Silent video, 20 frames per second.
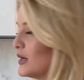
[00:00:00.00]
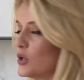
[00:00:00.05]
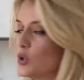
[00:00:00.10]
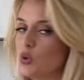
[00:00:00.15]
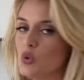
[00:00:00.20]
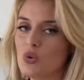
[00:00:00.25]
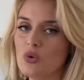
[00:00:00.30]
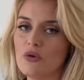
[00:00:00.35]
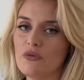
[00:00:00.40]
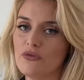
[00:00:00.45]

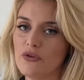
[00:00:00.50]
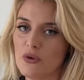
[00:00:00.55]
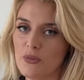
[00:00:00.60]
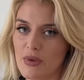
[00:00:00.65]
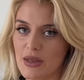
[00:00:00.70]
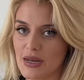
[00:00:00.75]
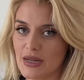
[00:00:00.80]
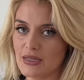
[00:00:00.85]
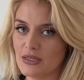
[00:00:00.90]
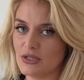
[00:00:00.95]
cool a few
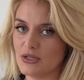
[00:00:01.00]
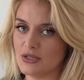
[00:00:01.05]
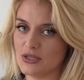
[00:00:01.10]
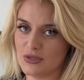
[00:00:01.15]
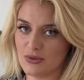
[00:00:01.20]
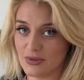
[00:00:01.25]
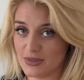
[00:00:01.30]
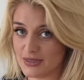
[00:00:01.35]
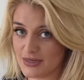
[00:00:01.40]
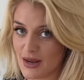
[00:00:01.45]
minutes just
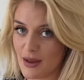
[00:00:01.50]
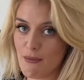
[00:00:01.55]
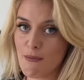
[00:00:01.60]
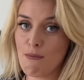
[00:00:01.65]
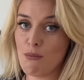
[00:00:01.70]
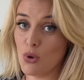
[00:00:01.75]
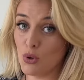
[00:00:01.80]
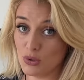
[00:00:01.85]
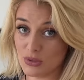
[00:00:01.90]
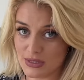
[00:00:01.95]
so it's not
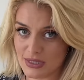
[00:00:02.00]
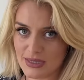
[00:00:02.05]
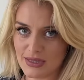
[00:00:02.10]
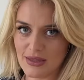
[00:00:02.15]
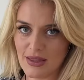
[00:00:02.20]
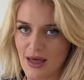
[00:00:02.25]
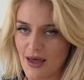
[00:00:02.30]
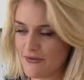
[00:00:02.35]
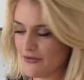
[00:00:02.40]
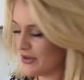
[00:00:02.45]
molten
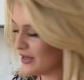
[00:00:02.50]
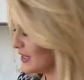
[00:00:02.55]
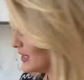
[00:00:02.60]
lava